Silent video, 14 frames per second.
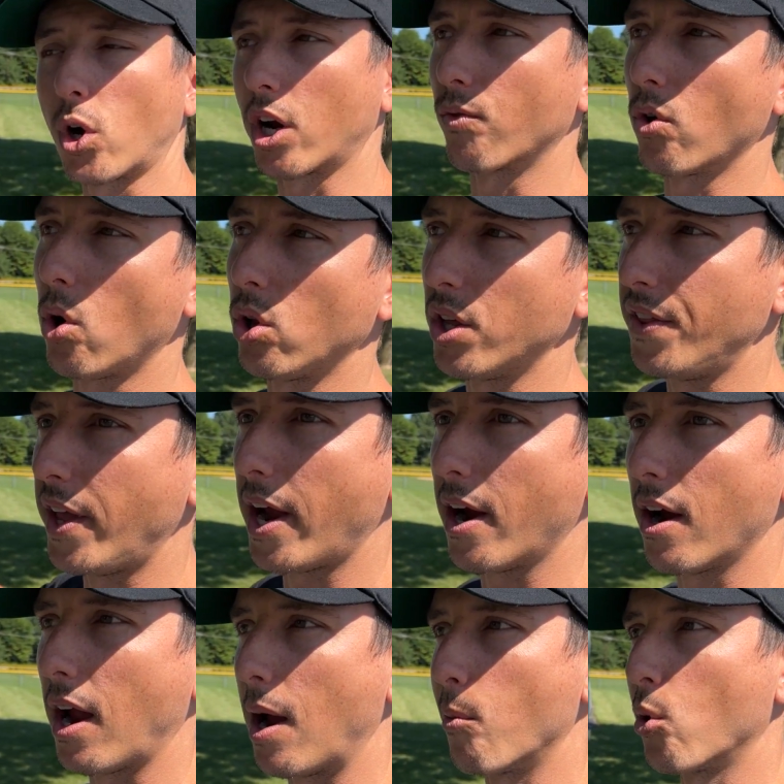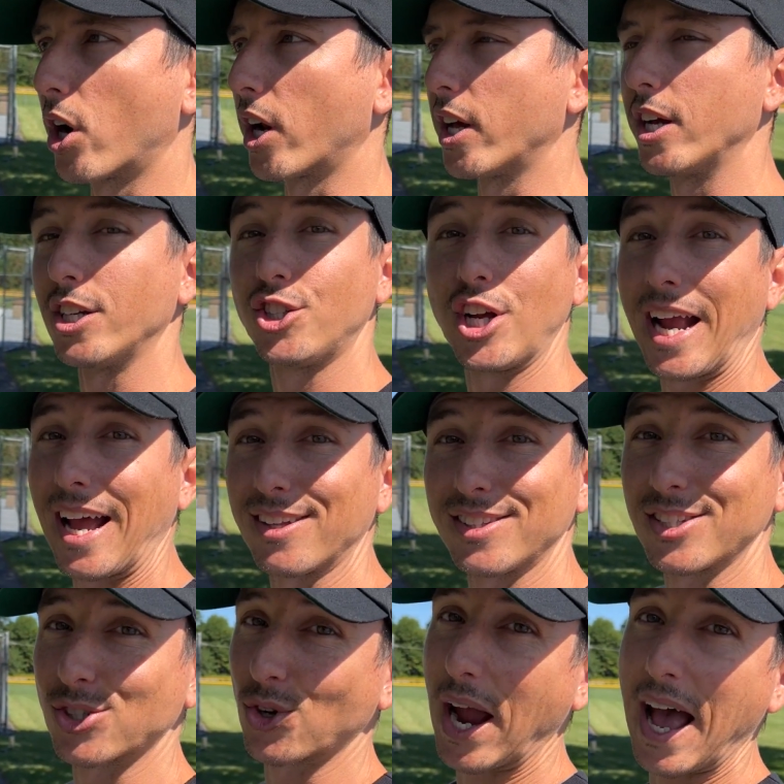gonna roll in there and we're gonna check out
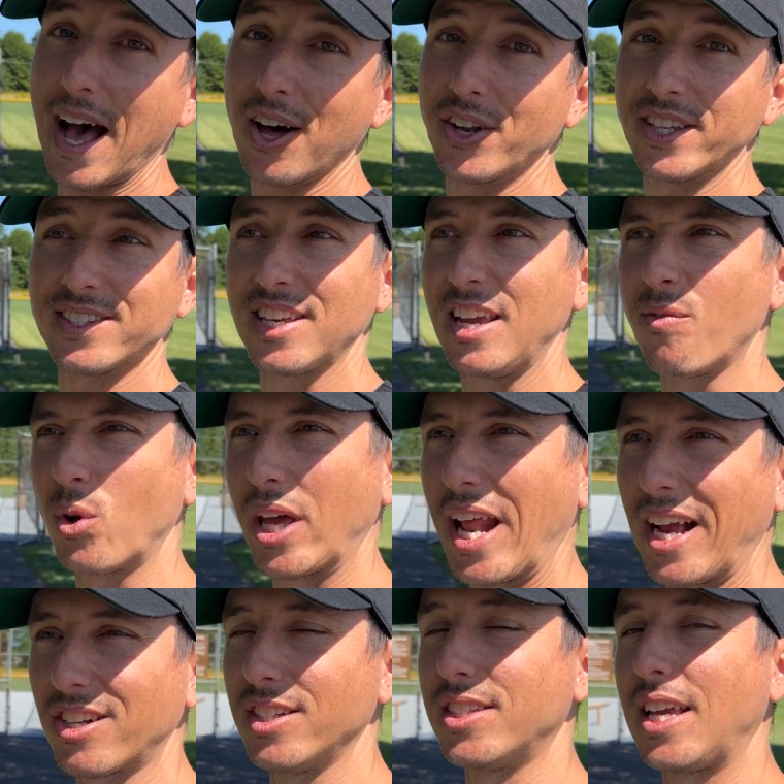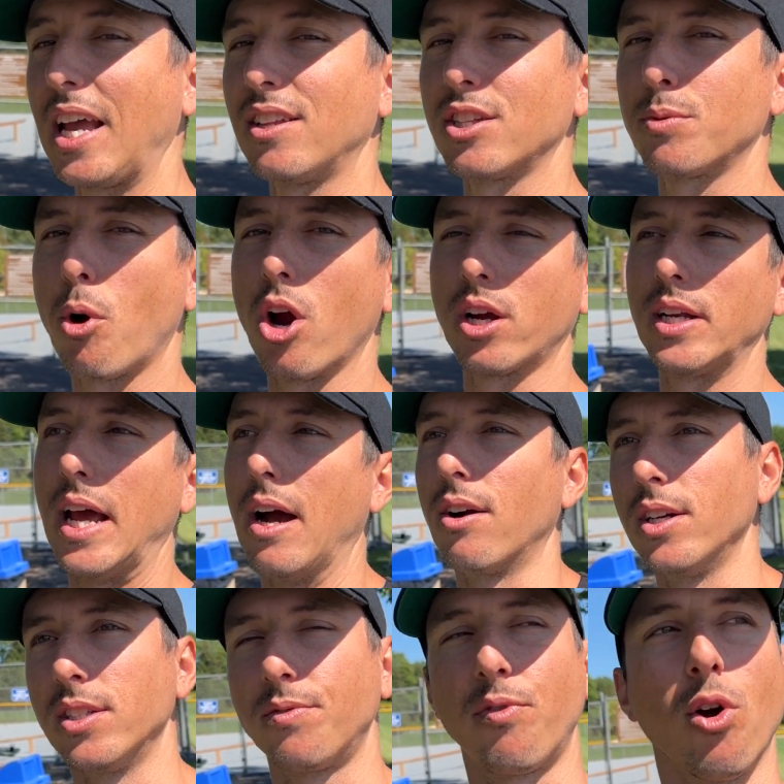this ground and see if we could actually skate this park now.
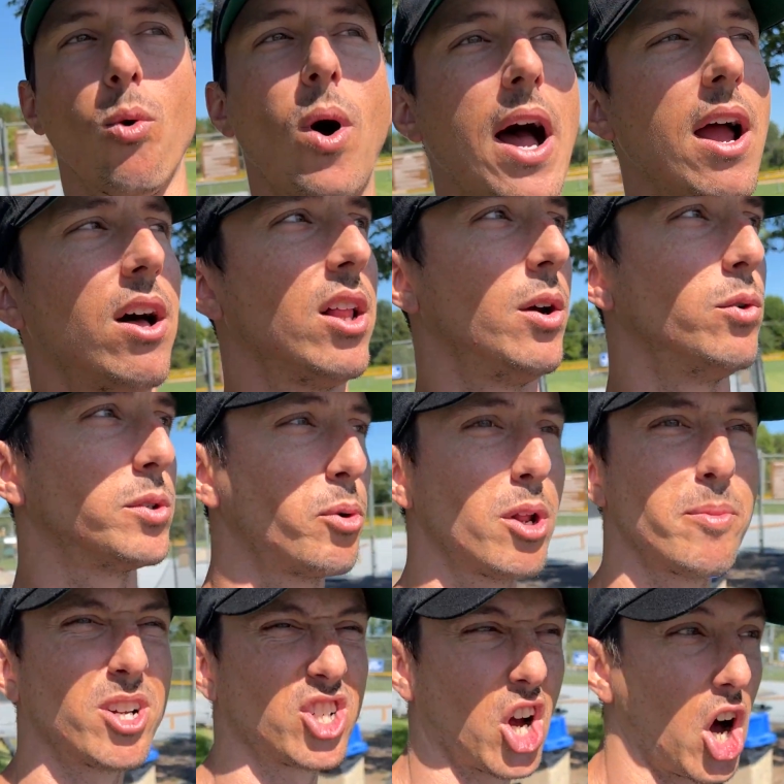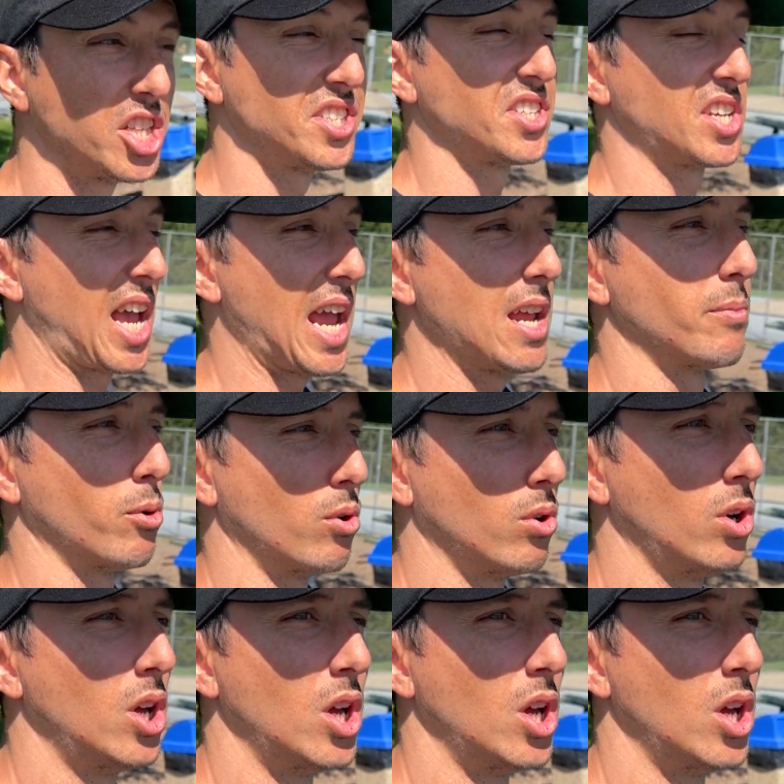Because for a while, it was pretty much unskateable.